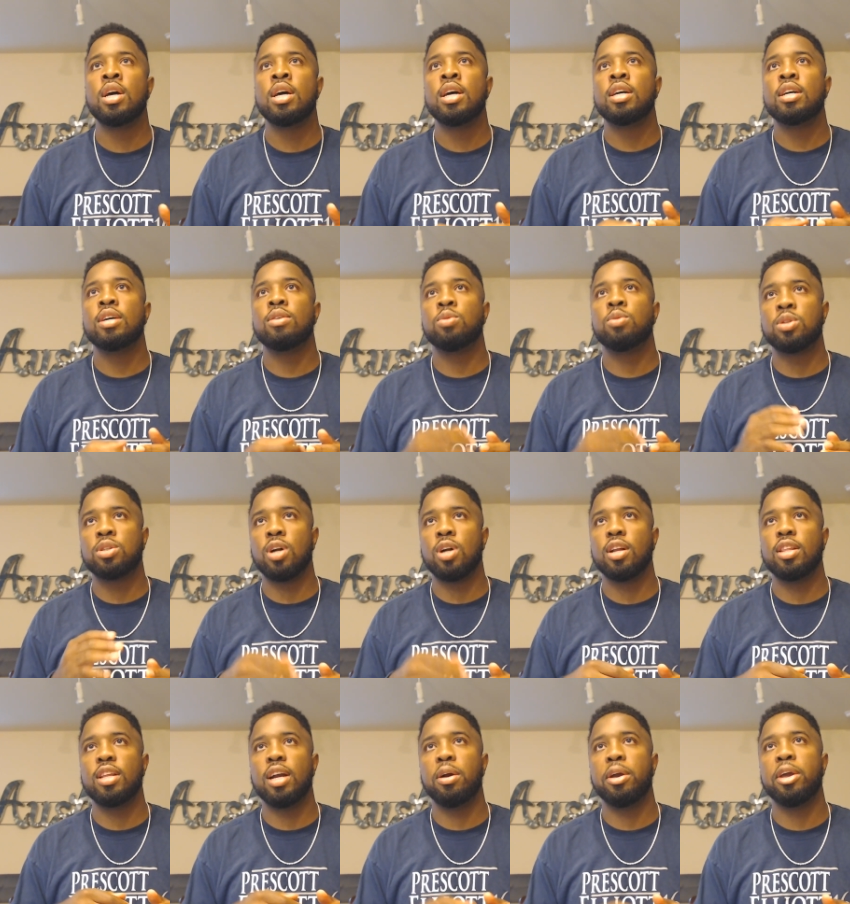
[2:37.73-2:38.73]
we'll start
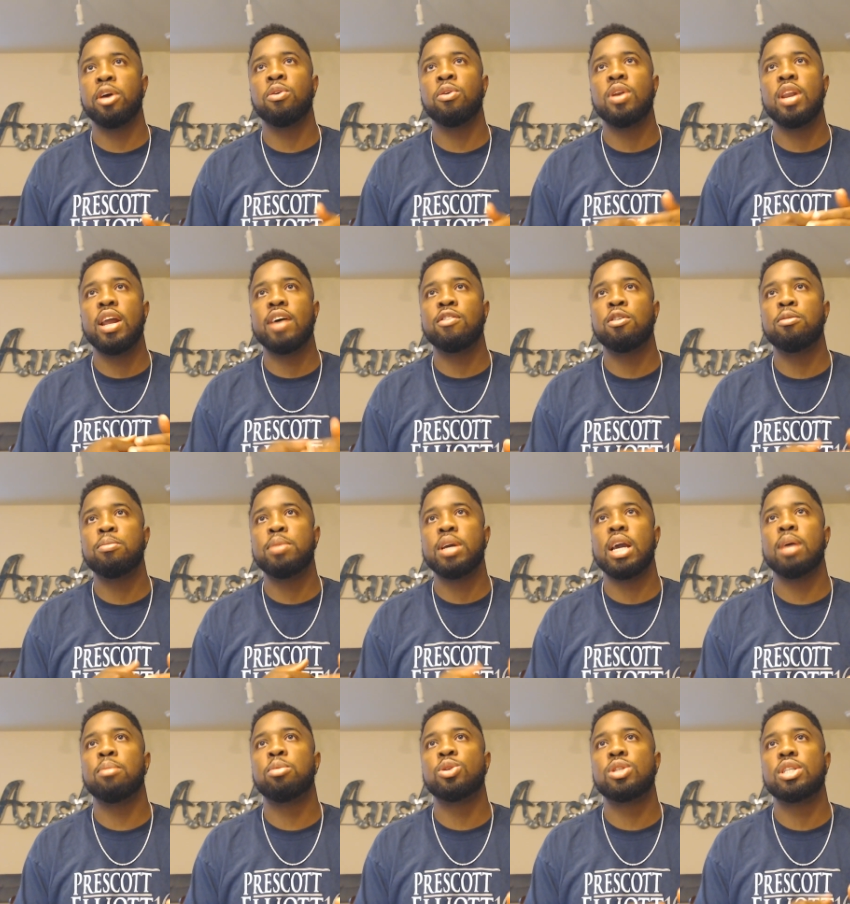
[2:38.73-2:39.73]
there, he'll never be
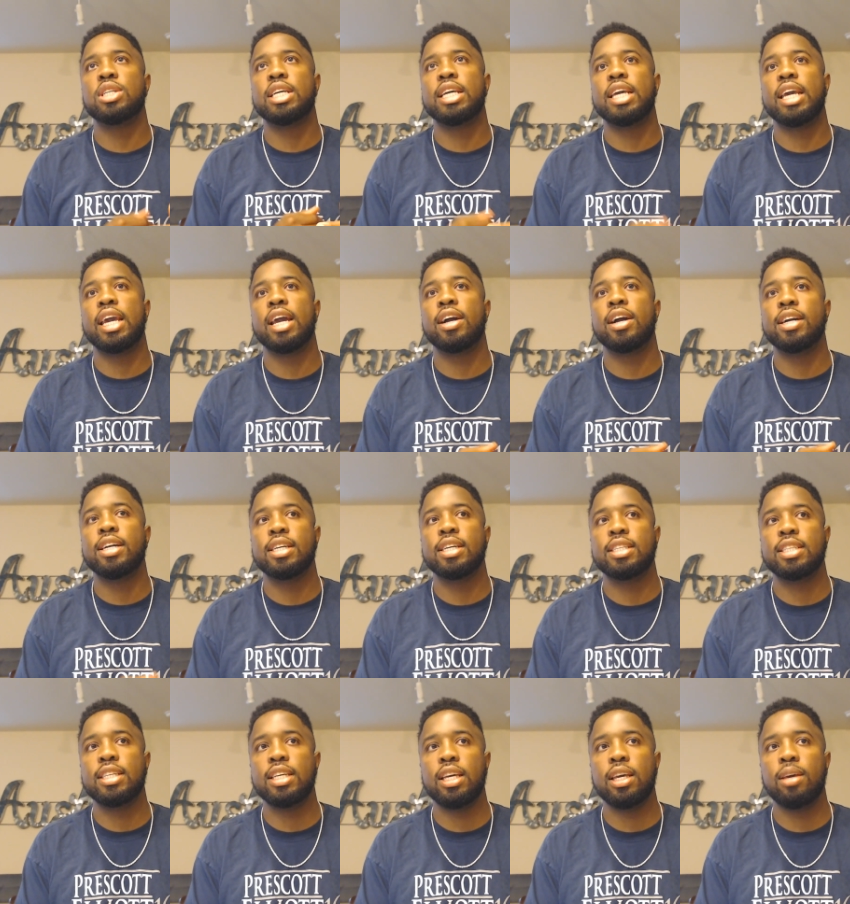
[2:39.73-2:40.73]
able to carry a
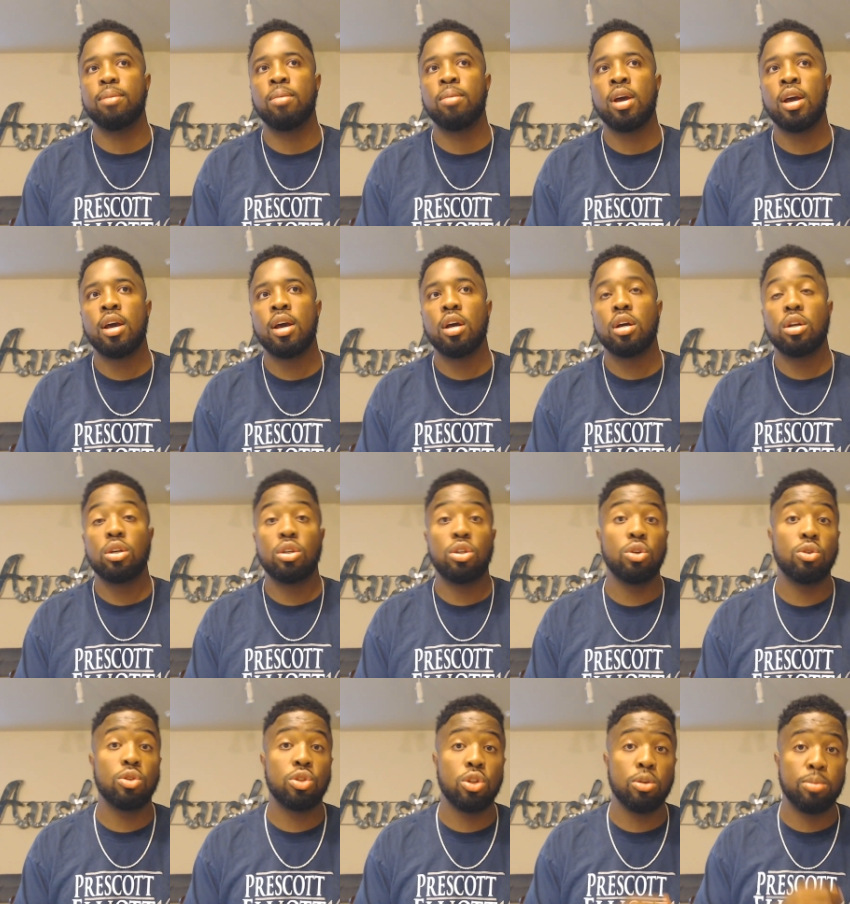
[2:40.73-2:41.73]
team to a
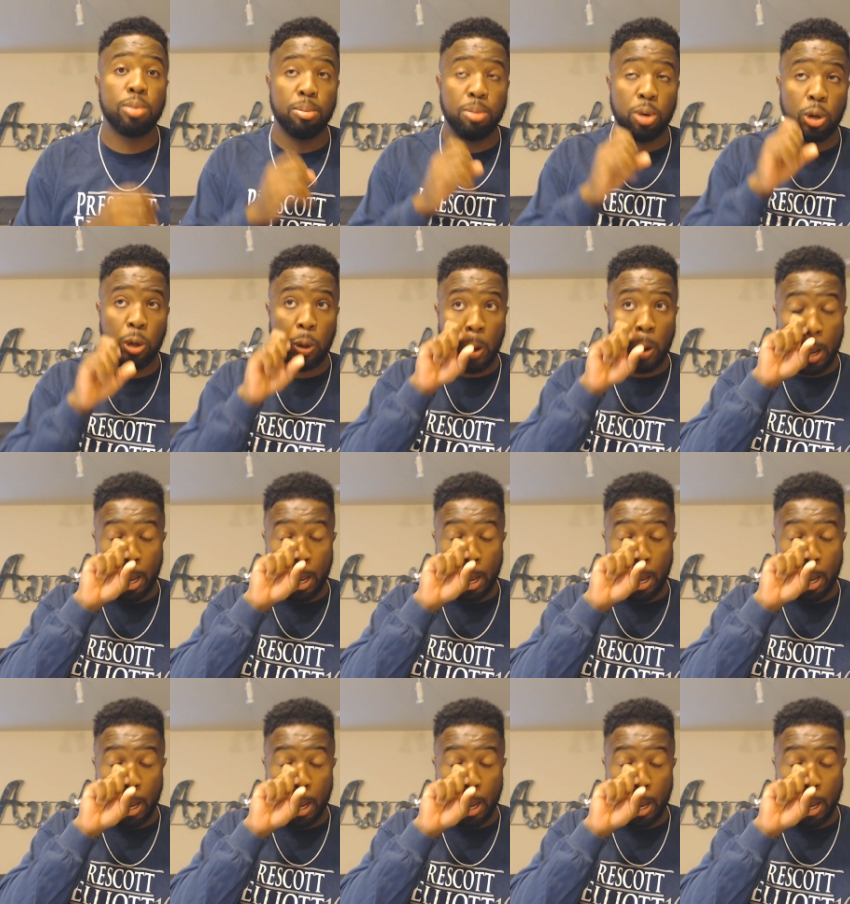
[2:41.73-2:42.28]
Super Bowl.